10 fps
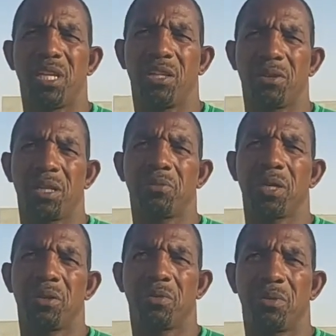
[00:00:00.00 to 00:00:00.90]
T20
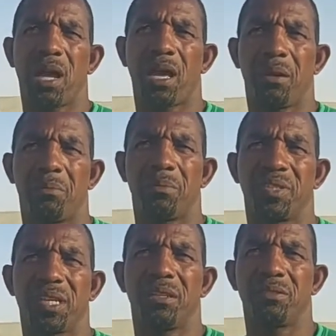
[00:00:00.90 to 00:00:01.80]
cricket
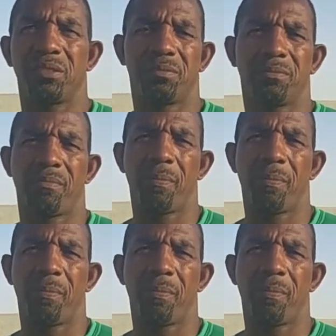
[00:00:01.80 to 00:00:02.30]
skills.